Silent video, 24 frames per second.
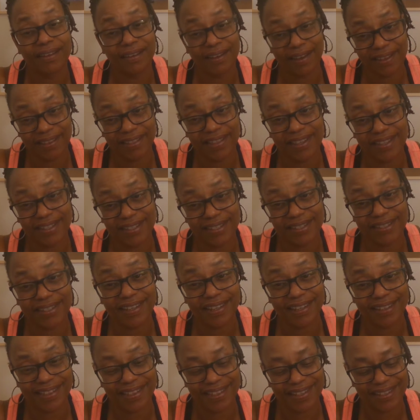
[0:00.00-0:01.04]
Now
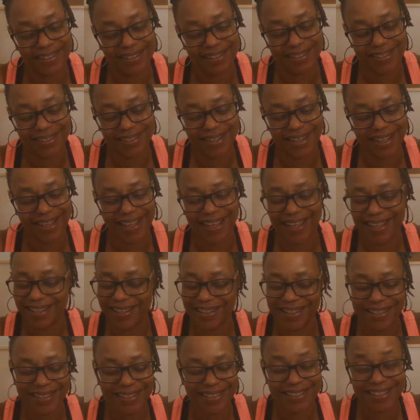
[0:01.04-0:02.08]
get this.
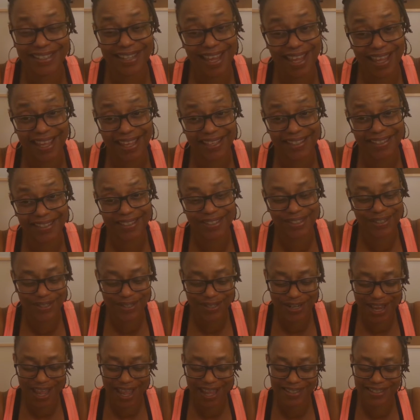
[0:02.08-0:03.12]
Chance
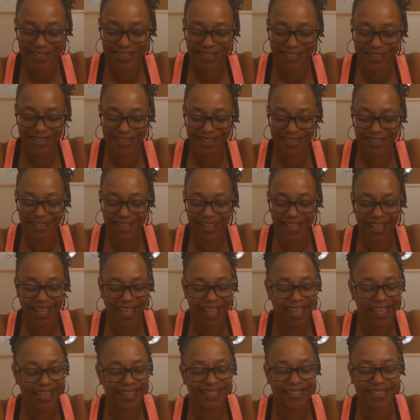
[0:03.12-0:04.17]
or accident
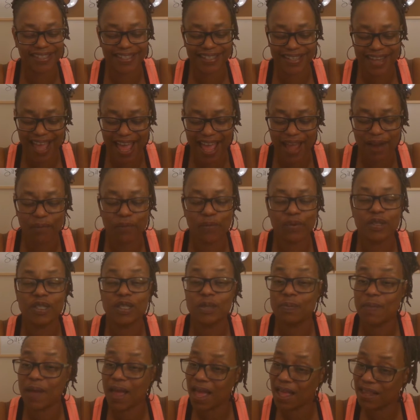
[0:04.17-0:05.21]
is not
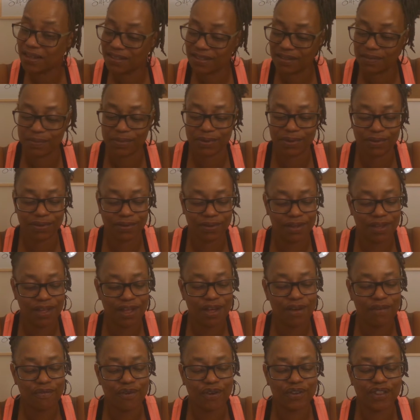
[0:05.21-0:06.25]
responsible
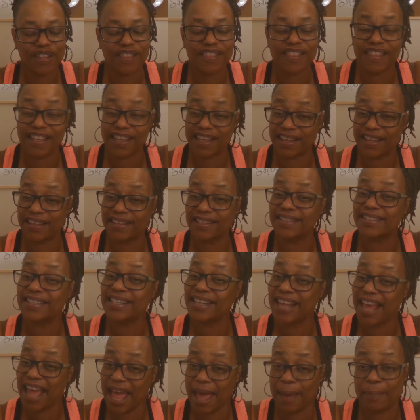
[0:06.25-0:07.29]
for the things that
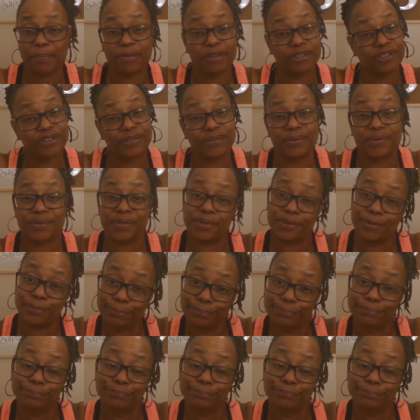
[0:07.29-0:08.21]
happen to you.